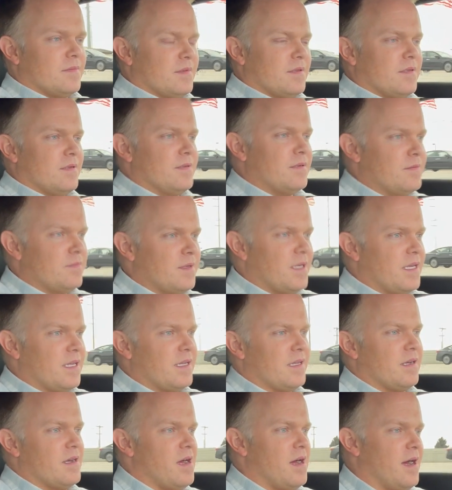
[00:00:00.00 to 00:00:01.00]
Oh my
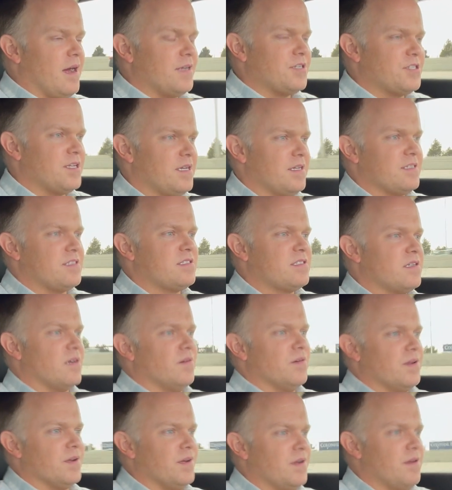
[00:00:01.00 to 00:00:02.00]
gosh, that's so
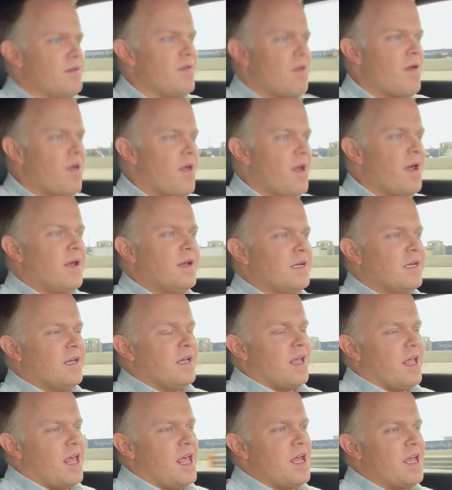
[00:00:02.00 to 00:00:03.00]
good.
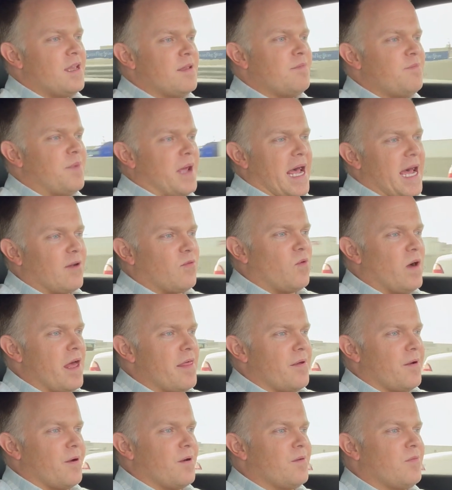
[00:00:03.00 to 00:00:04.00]
In bad
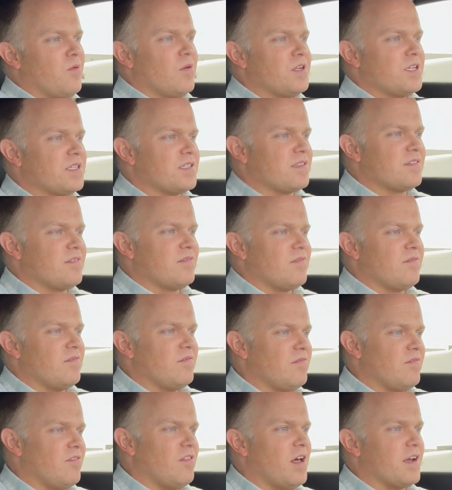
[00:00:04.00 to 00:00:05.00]
weather, we're just
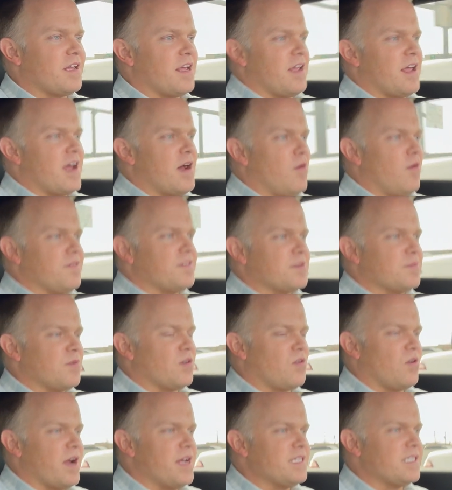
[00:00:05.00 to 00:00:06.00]
lucking out with
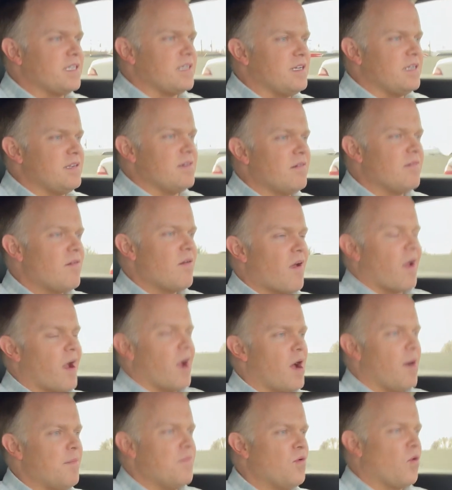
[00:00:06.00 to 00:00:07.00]
some crazy,
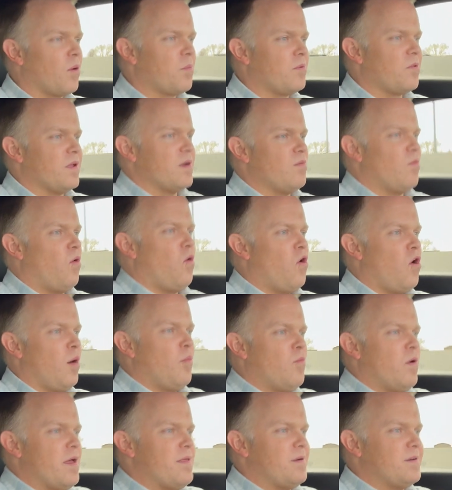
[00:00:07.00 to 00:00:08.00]
abnormally
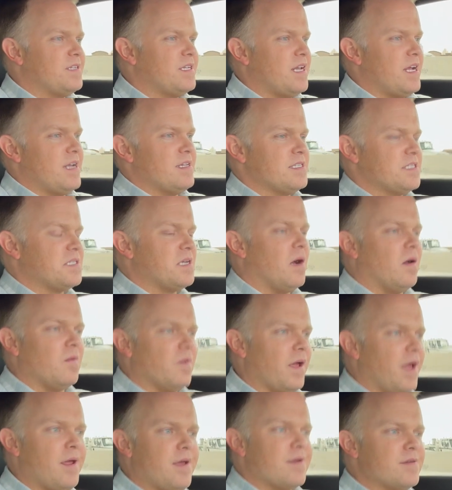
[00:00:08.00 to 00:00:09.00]
warm weather today in Salt
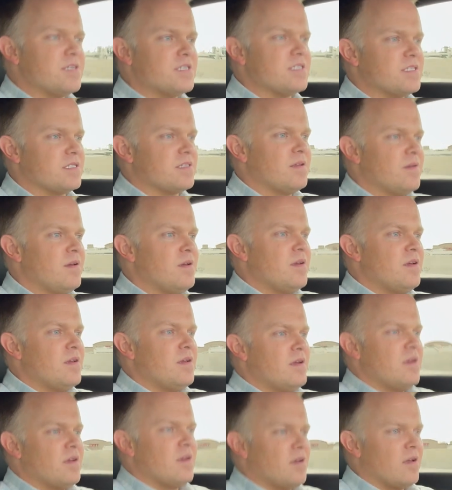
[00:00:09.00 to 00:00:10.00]
Lake, which is
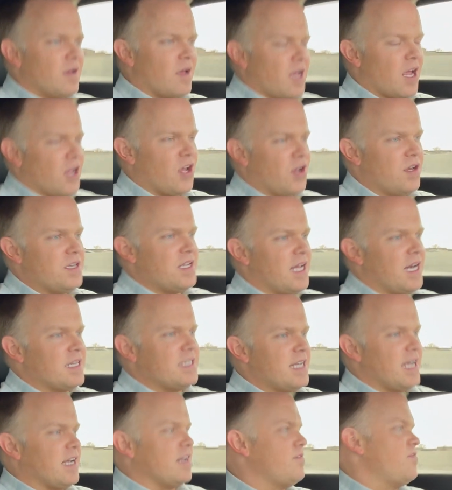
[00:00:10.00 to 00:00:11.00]
a good day to
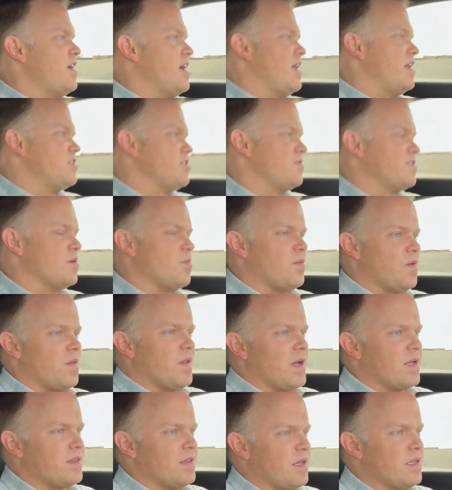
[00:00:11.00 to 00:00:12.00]
take advantage of something
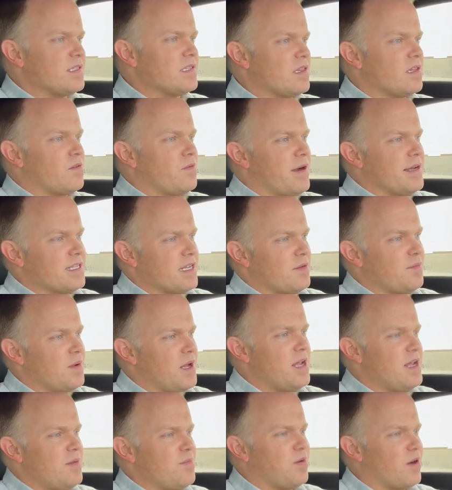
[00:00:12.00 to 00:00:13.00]
like this. Otherwise, it'd
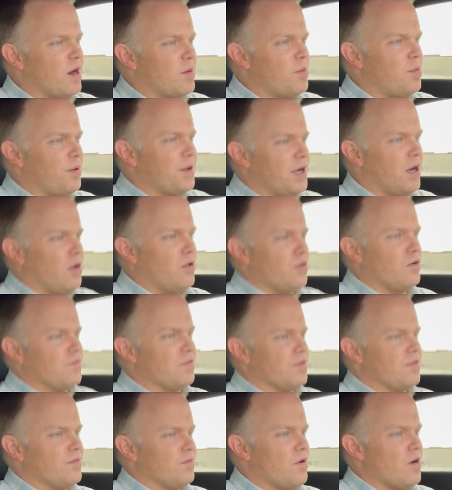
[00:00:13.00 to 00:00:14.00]
be probably all
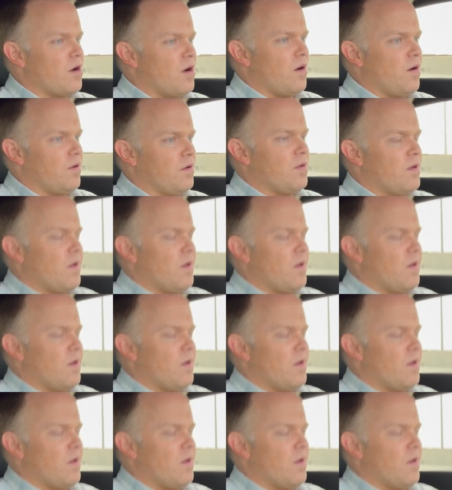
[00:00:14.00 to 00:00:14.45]
over the road.